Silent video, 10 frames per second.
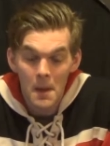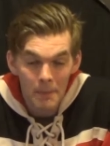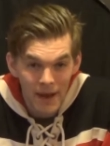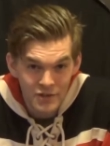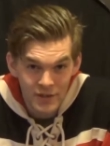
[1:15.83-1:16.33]

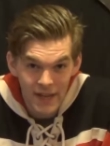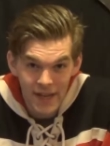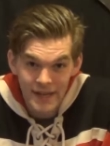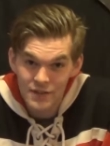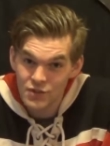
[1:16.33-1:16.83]
Patrick
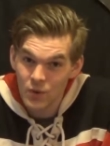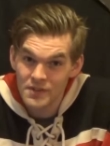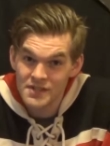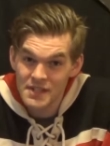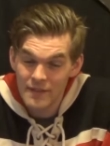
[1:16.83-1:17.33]
Kane has
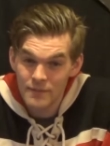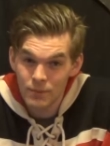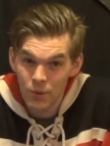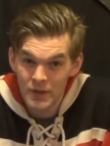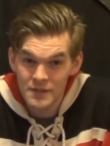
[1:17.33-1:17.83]
scored seven
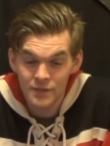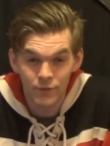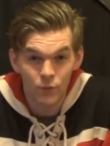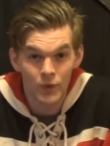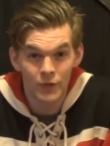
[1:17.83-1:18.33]
points
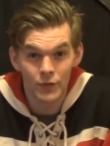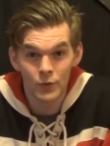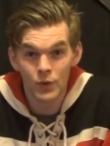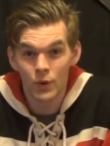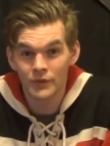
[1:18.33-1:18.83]
with
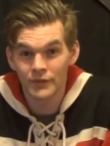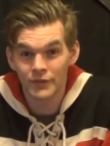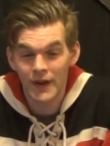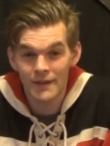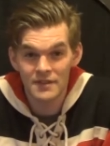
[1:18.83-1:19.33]
two goals and
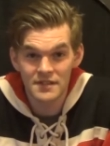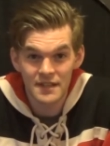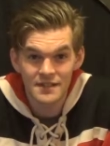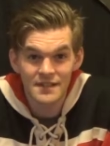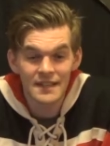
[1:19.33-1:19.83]
five
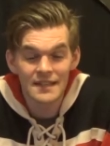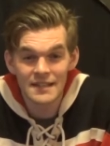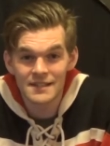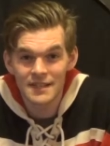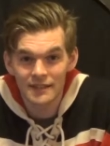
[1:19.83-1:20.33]
assists in
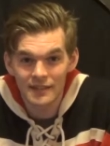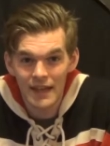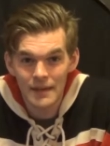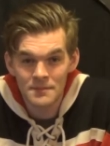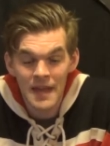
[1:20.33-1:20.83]
his six
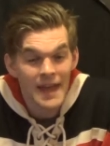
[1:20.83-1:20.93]
games,